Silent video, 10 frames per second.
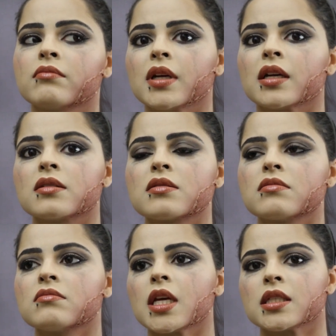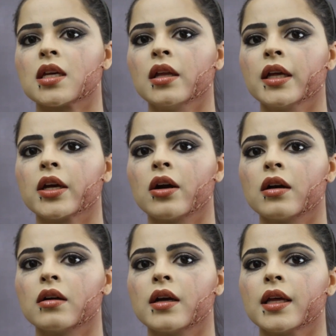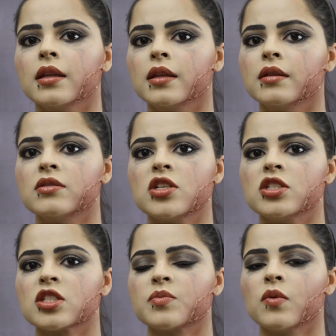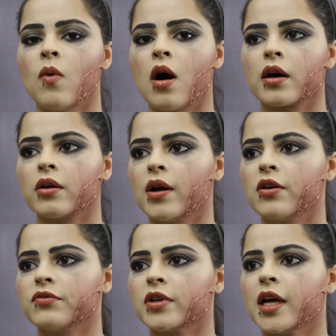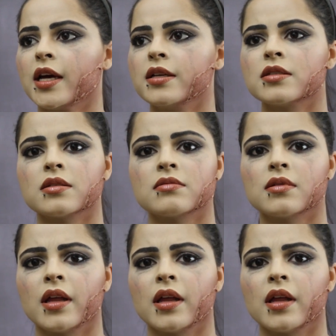because it's killing her, and she's just been walking around for days